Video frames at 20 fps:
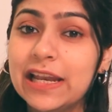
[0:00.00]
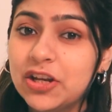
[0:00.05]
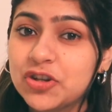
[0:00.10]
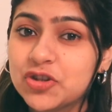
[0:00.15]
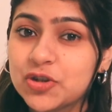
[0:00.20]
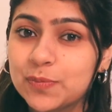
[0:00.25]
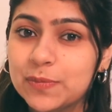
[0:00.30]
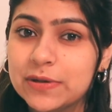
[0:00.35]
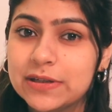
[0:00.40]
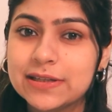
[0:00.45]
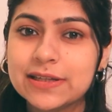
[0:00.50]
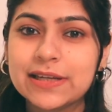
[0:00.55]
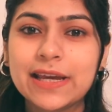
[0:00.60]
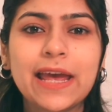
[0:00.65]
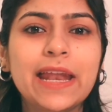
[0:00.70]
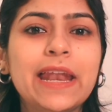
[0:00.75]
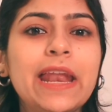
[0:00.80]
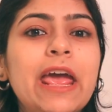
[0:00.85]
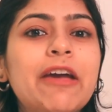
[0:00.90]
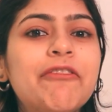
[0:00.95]
eligibility,
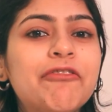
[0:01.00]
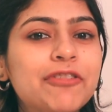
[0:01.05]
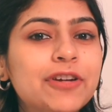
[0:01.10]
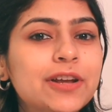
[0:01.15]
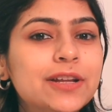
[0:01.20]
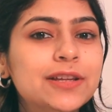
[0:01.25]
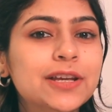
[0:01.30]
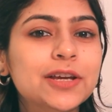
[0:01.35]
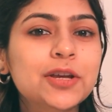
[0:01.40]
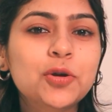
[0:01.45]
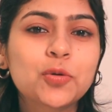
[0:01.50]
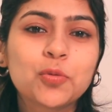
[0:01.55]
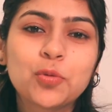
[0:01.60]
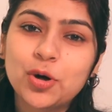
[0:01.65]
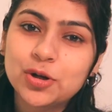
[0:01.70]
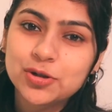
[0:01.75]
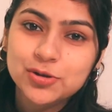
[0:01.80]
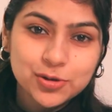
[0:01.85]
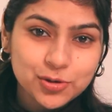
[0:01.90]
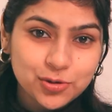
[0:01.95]
and everything you
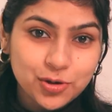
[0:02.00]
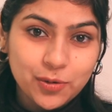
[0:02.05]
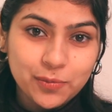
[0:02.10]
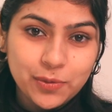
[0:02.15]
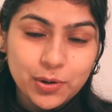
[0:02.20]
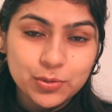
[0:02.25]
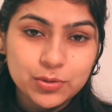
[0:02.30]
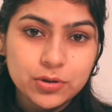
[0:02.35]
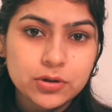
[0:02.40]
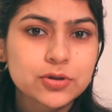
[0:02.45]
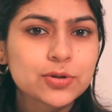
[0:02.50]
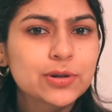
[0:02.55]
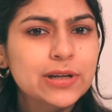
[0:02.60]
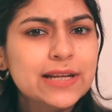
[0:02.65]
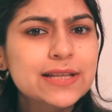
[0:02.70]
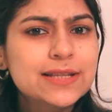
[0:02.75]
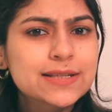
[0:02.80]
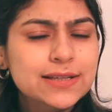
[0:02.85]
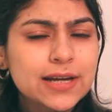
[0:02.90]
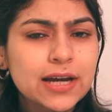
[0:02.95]
want to know about. So
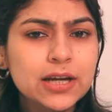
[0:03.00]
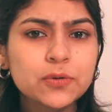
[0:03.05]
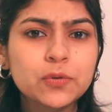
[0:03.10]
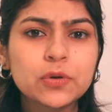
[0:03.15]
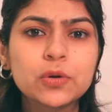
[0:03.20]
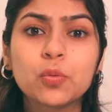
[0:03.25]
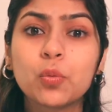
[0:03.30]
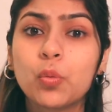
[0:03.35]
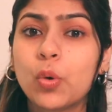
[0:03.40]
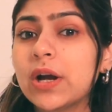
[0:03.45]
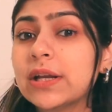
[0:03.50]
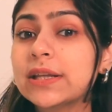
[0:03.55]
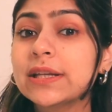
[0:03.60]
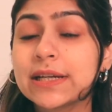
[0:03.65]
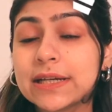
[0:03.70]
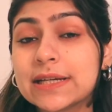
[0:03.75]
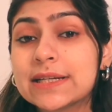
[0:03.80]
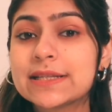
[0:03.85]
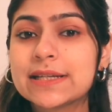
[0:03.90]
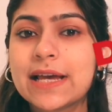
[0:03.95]
let's start with what
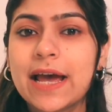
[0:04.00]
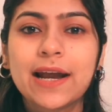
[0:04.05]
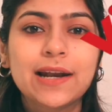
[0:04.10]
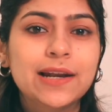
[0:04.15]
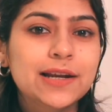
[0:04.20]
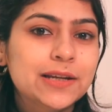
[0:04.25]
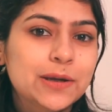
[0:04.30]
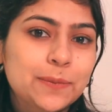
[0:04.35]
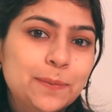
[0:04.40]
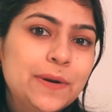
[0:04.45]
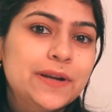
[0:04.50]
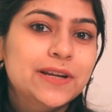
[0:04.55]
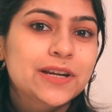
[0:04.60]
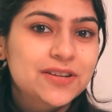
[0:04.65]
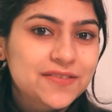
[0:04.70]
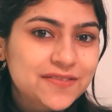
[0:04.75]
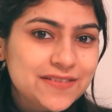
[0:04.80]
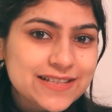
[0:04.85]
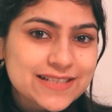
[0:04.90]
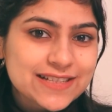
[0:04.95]
is Ireland
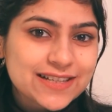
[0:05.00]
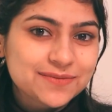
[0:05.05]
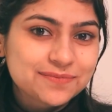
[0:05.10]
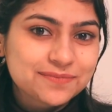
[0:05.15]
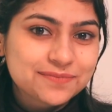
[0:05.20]
Dependent Visa.